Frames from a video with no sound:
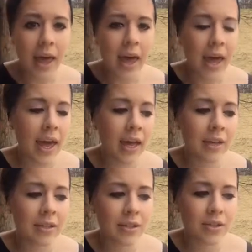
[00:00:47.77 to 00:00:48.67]

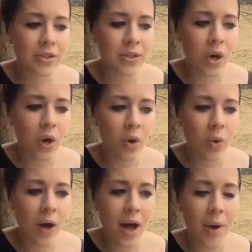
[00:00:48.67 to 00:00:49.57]
And so
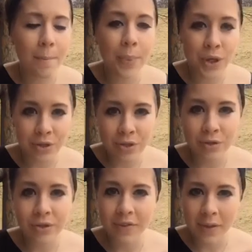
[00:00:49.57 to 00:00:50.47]
personal
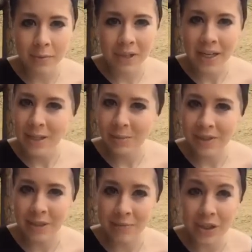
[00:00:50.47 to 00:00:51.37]
development has been
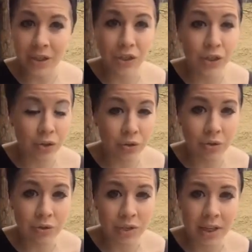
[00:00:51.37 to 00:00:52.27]
something
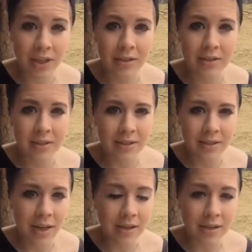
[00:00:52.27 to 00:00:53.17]
huge in
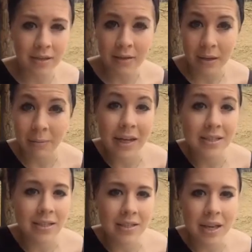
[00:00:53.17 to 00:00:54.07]
success, in my
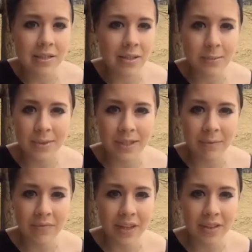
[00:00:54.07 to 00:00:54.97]
success. It's been
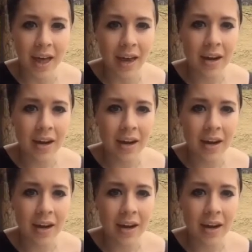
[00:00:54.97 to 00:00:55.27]
something that,